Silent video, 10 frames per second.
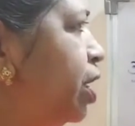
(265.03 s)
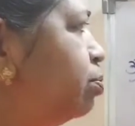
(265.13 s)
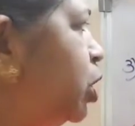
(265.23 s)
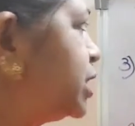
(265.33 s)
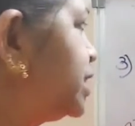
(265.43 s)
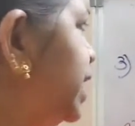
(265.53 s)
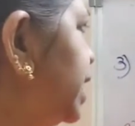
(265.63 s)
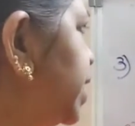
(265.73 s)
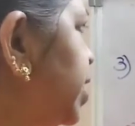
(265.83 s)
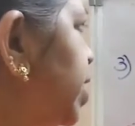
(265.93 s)

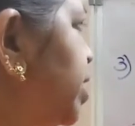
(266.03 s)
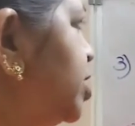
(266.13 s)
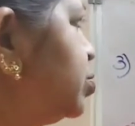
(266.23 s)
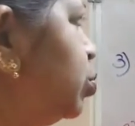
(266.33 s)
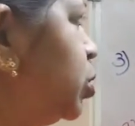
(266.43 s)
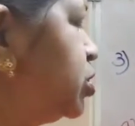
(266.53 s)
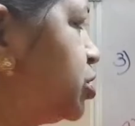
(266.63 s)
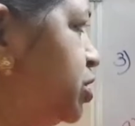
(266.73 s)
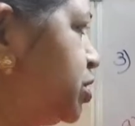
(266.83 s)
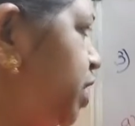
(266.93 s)
carboxylate ion is
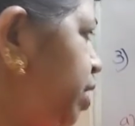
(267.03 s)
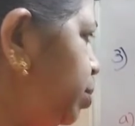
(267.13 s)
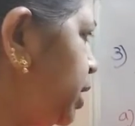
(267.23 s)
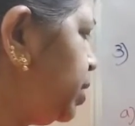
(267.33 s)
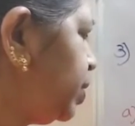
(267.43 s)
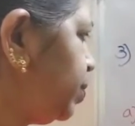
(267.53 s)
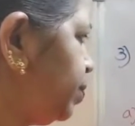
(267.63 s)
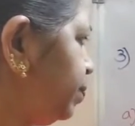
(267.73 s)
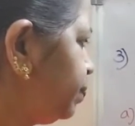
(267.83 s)
most stable?